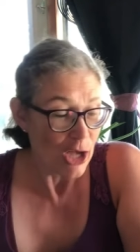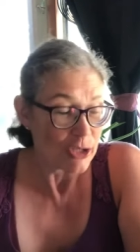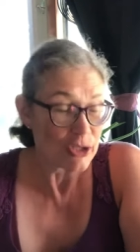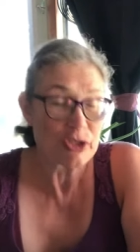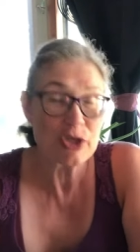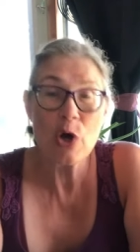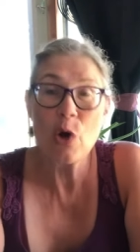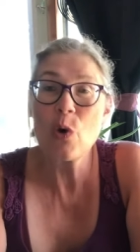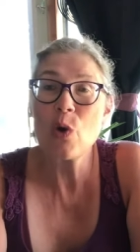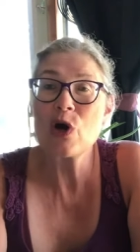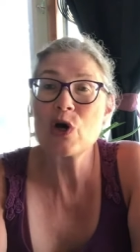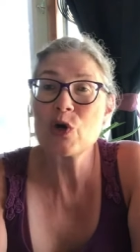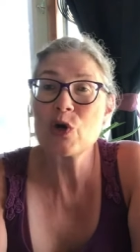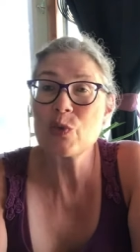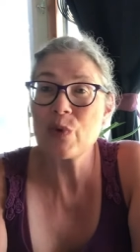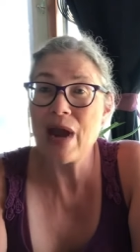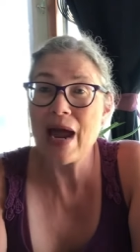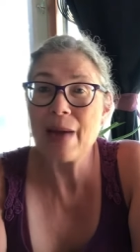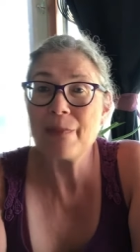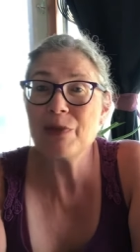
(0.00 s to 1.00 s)
So
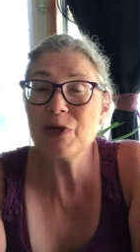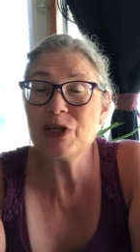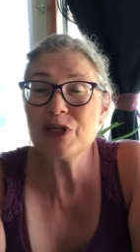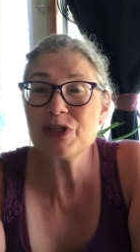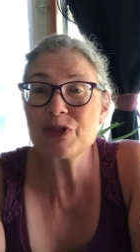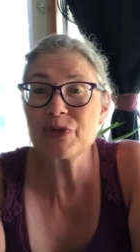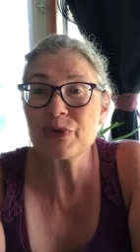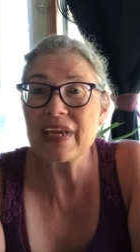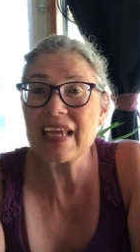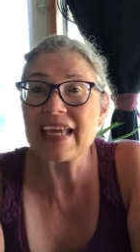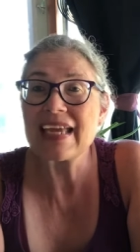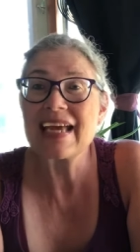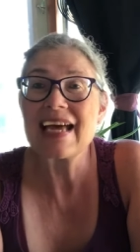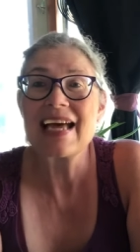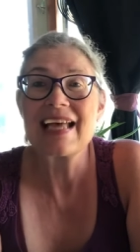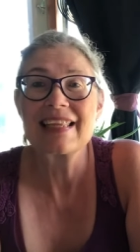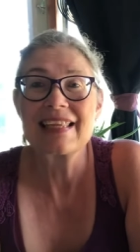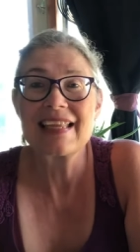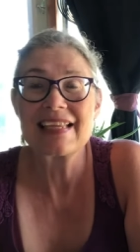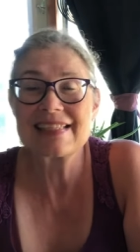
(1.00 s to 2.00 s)
grab your drink,
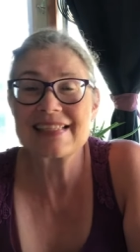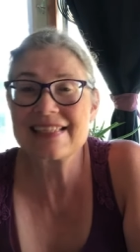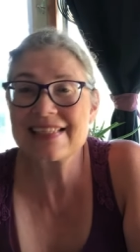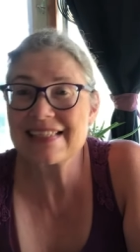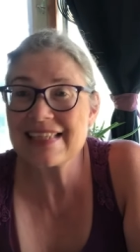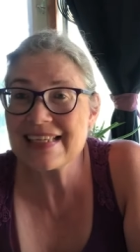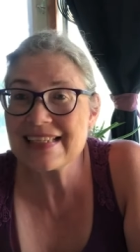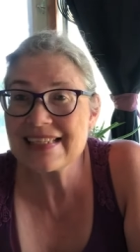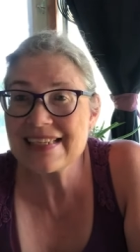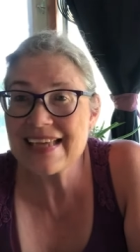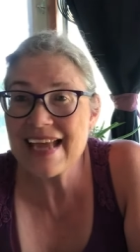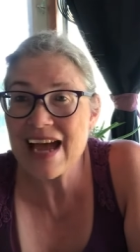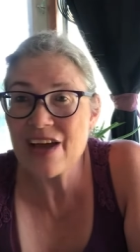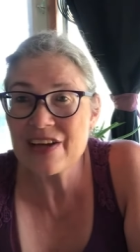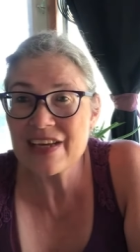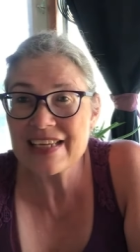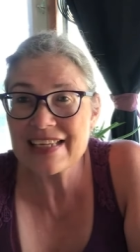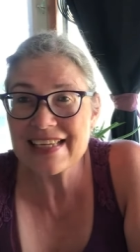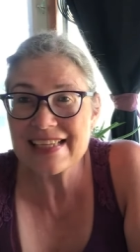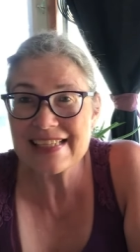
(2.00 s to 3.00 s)
Let's sit down
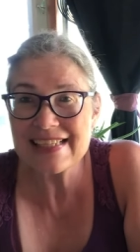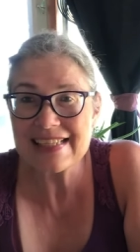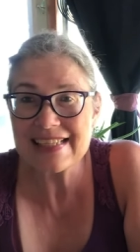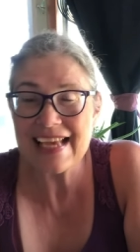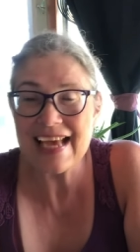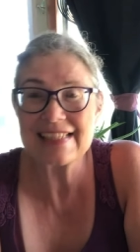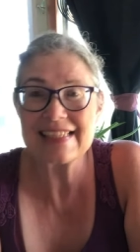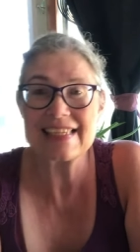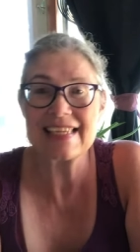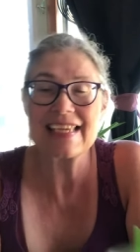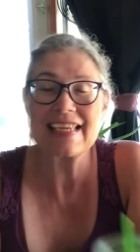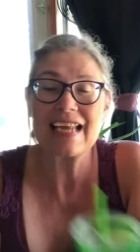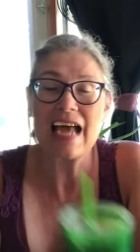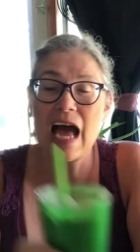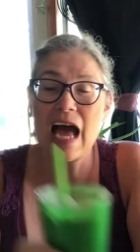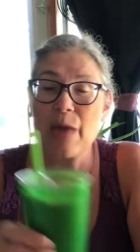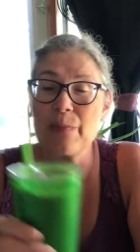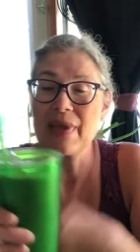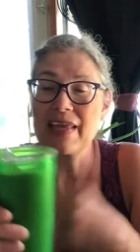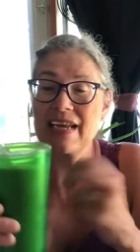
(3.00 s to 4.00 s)
and discuss it.
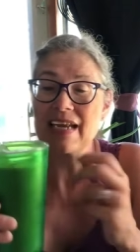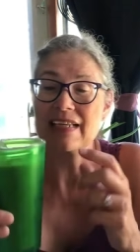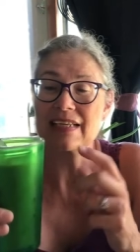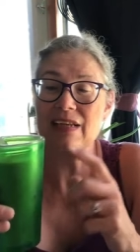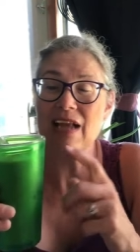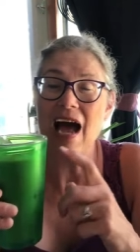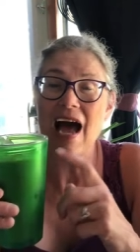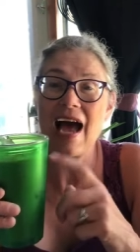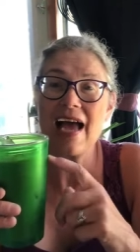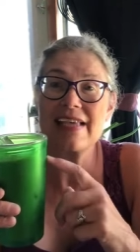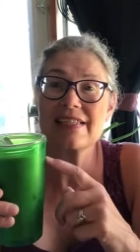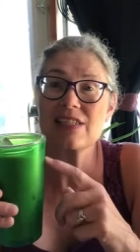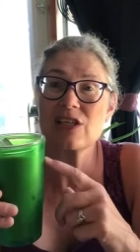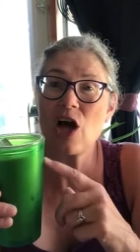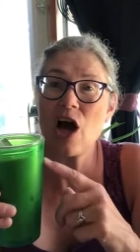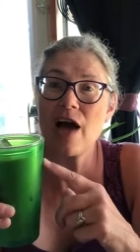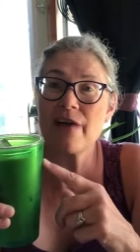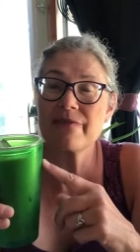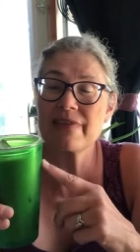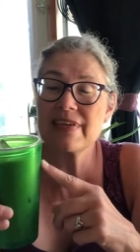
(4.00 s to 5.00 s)
I made an iced
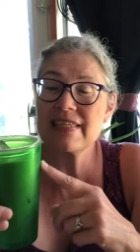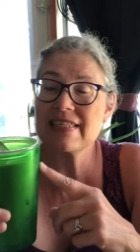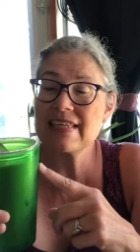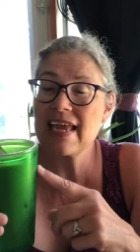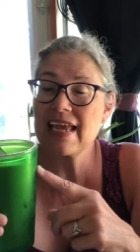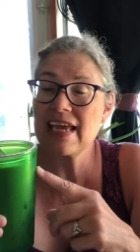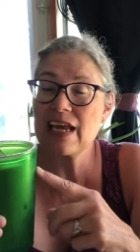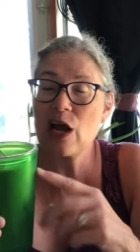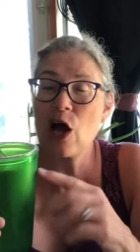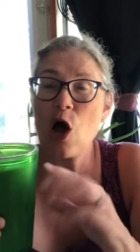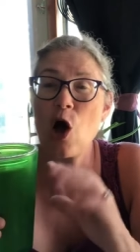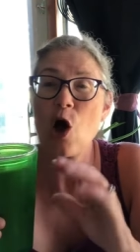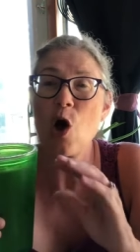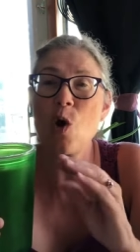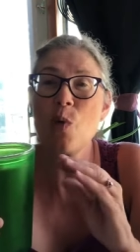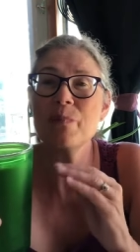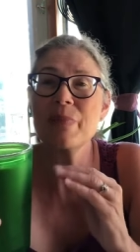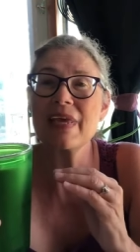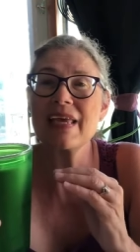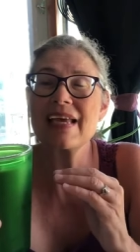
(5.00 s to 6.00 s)
coffee today at
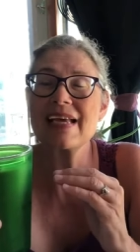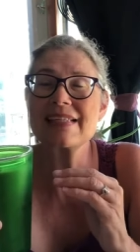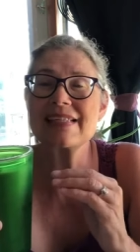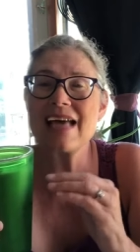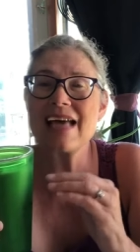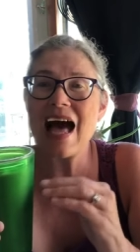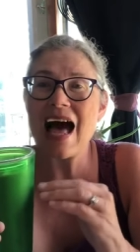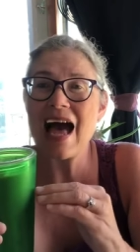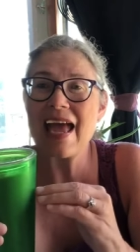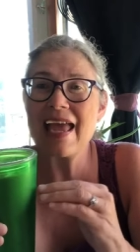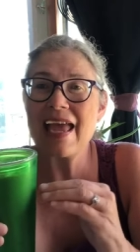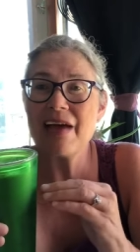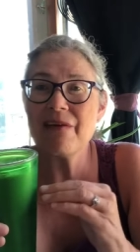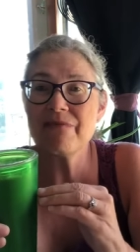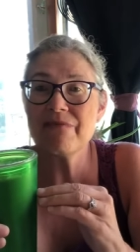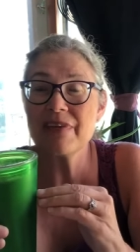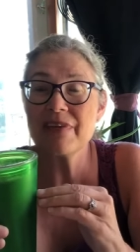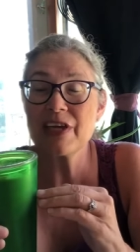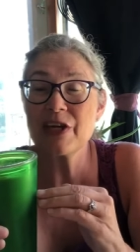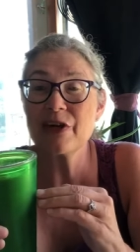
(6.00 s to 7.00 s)
home because I have
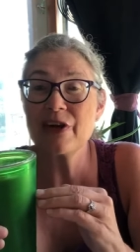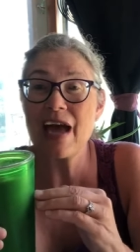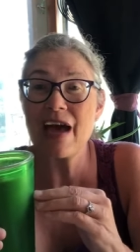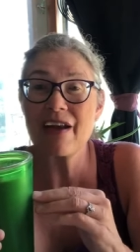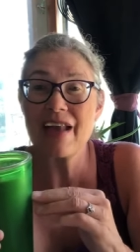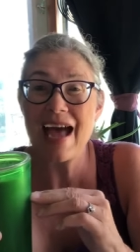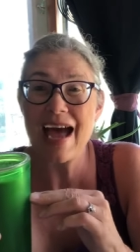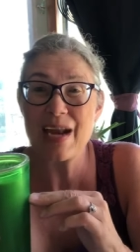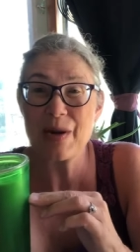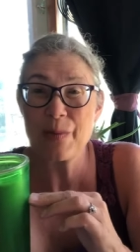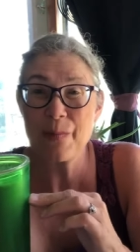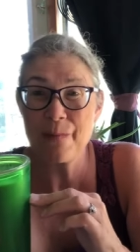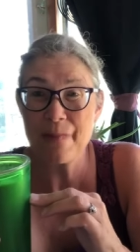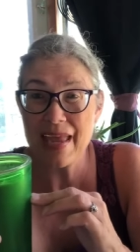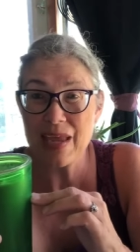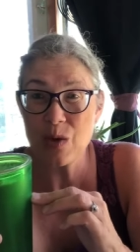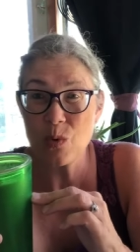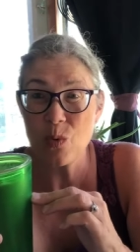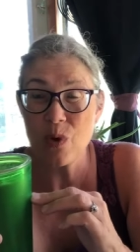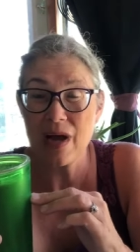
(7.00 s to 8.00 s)
figured out how to
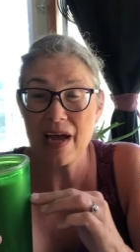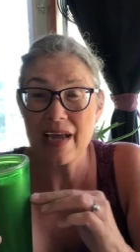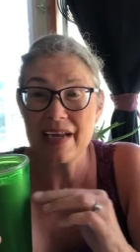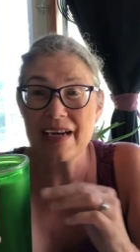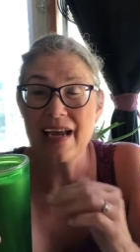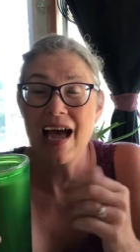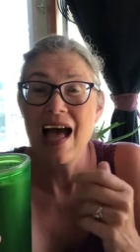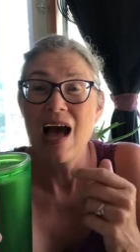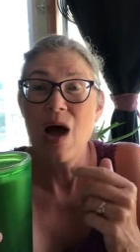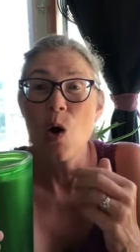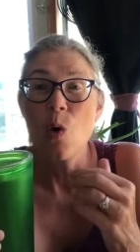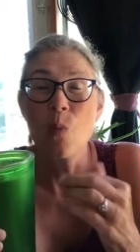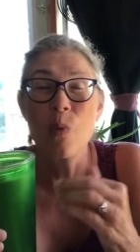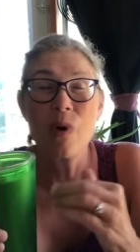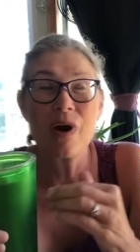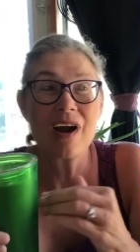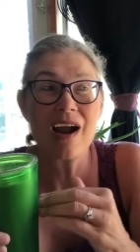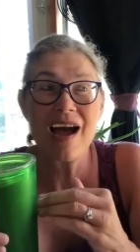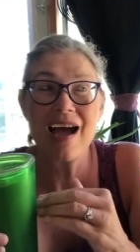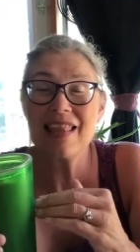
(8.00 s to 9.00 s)
make one
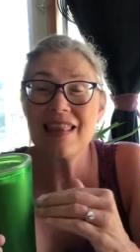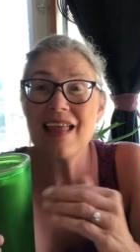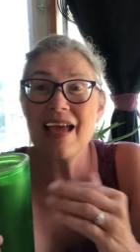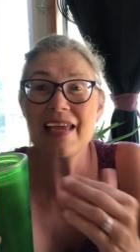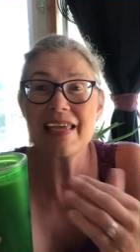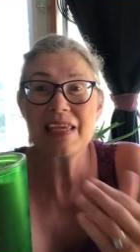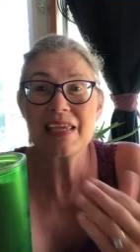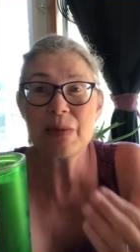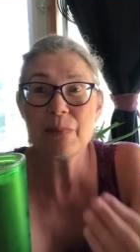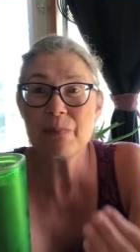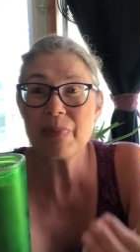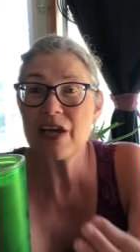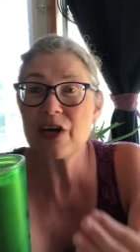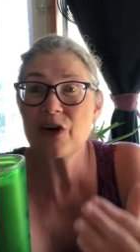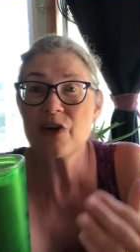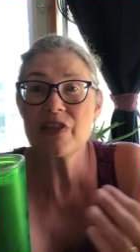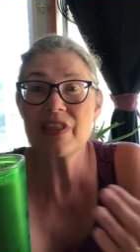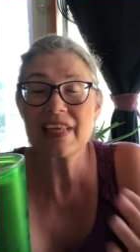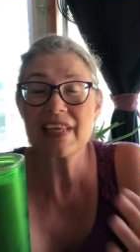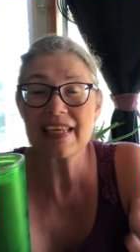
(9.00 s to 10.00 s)
where I like it
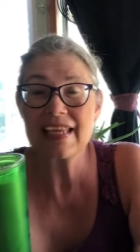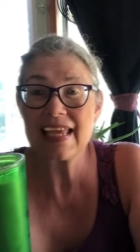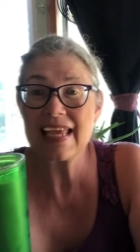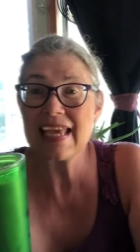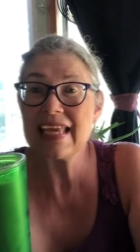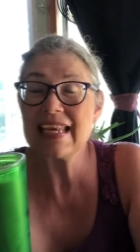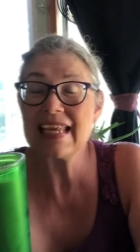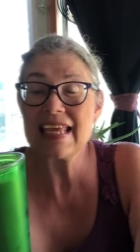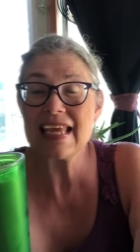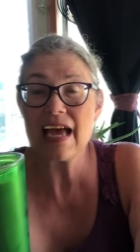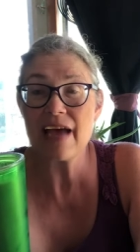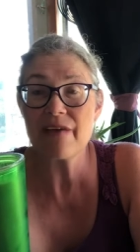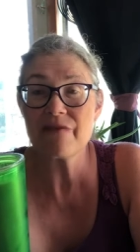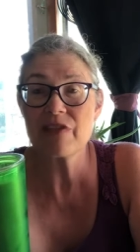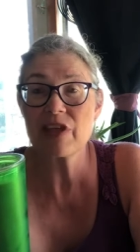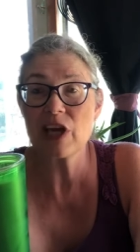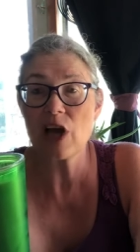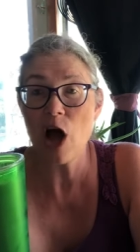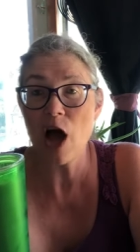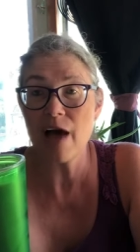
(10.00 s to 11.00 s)
better than any of
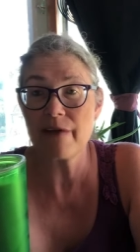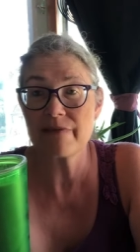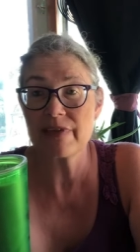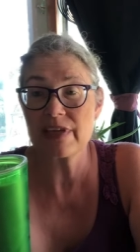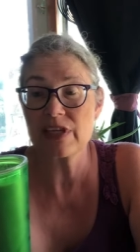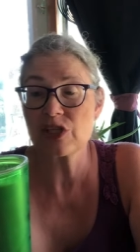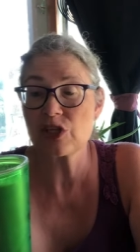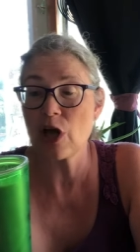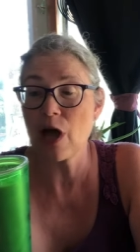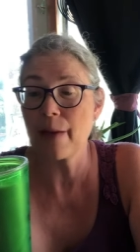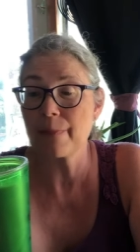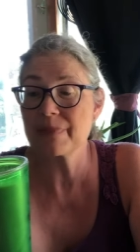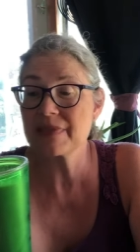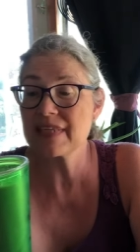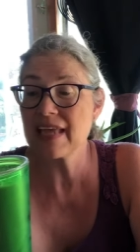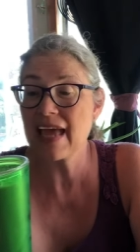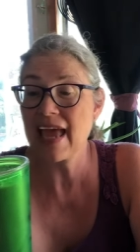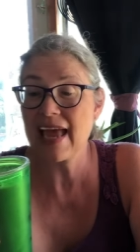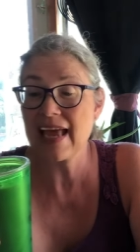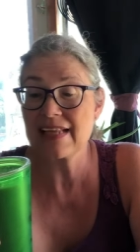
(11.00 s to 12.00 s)
the coffee
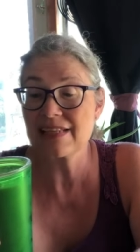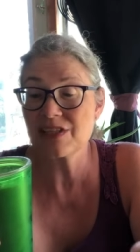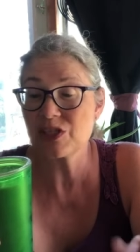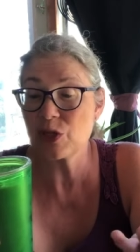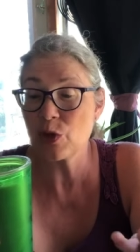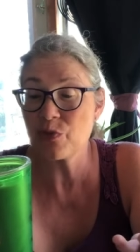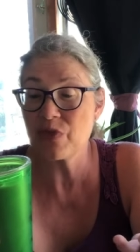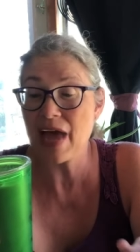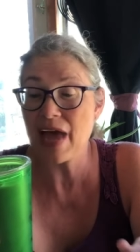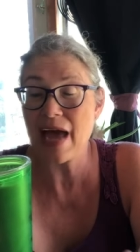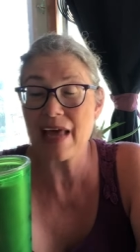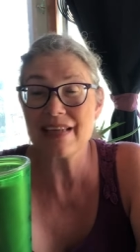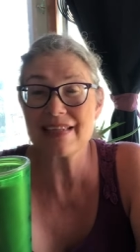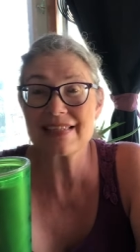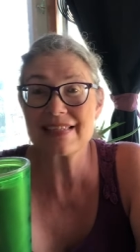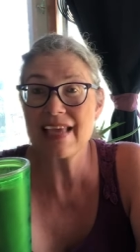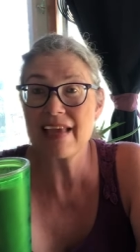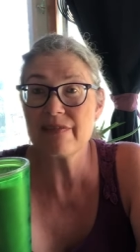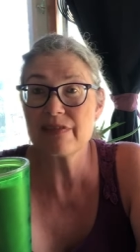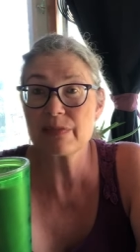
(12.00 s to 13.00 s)
shops. And so that
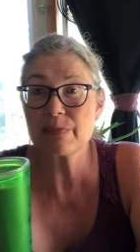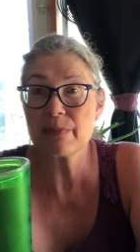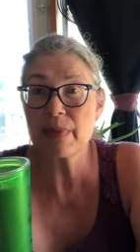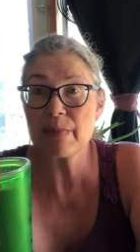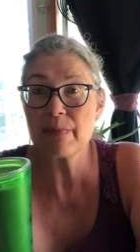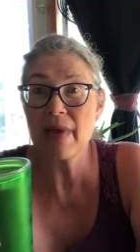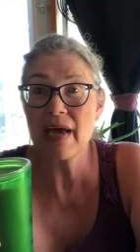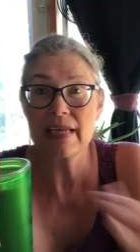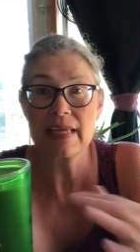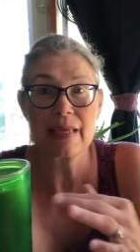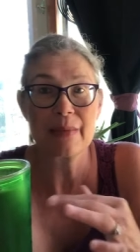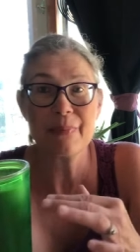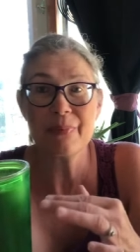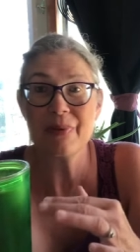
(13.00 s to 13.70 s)
saves me money.